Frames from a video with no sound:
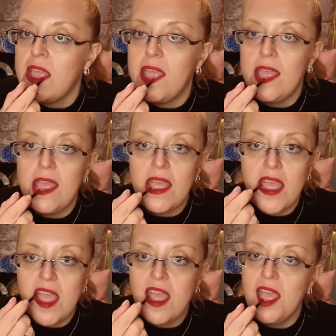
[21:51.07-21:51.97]

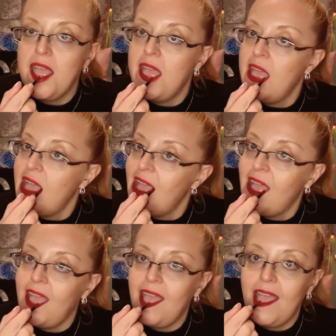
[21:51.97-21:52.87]

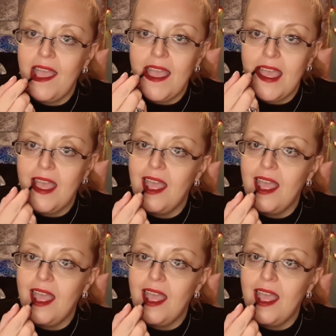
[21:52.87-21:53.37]
(silence)